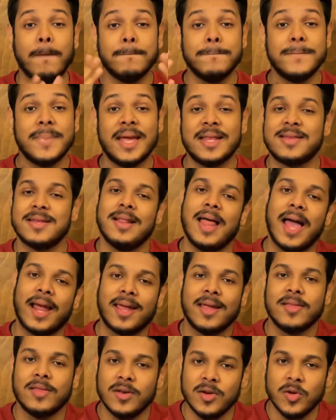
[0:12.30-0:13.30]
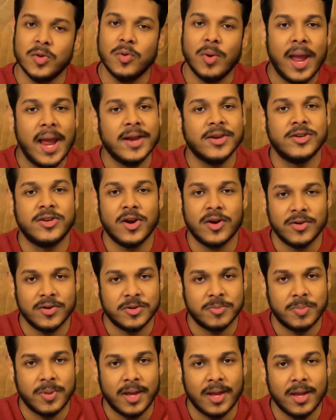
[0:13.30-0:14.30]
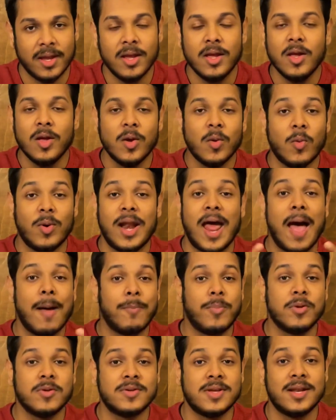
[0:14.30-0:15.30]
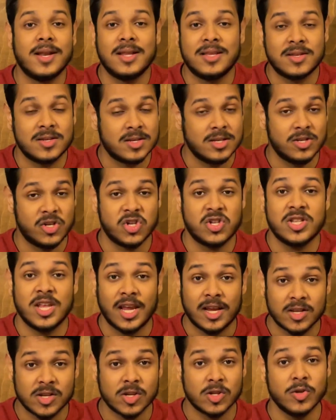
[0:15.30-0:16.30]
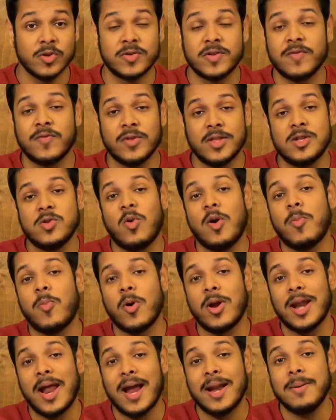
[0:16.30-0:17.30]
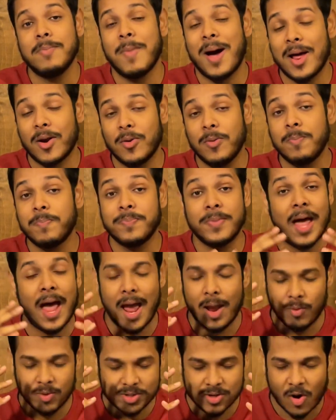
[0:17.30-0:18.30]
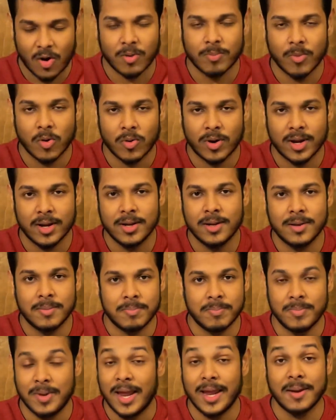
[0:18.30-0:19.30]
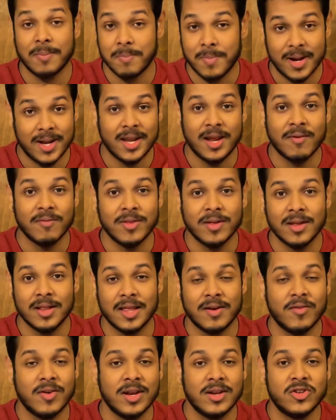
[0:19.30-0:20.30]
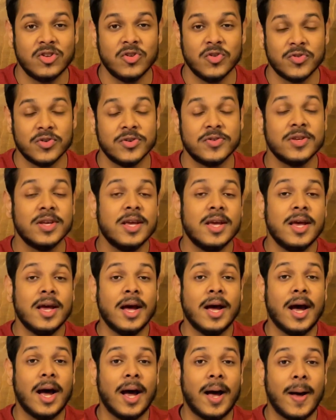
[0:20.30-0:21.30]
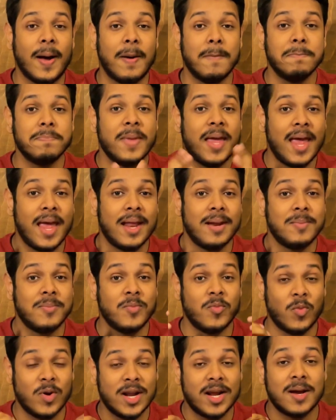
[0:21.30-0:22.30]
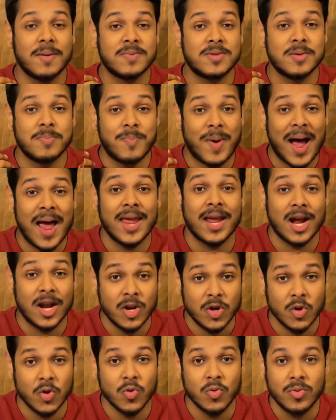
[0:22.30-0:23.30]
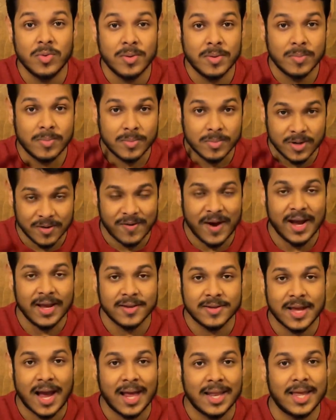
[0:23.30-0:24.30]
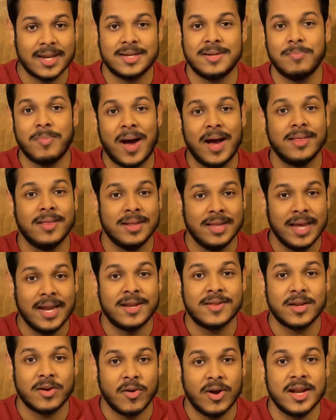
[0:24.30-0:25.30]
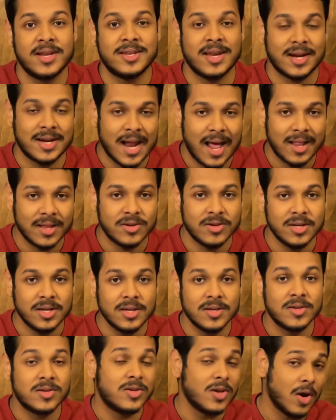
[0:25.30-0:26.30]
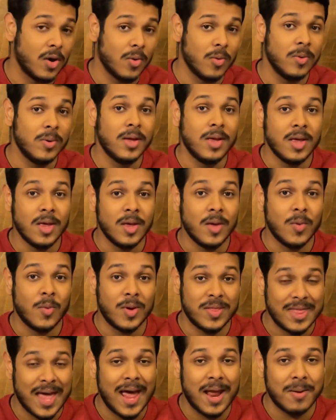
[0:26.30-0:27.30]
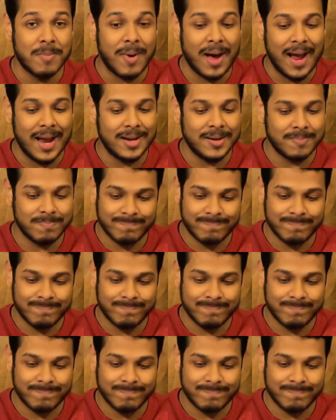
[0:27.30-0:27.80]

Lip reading: it's lacking the new HDR display. When Apple said it's just exclusive for the 12.9 model, I was heartbroken, like many of the 11-inch users. And when it comes to buying a new device, I like to buy the latest and greatest technology. So with that in mind,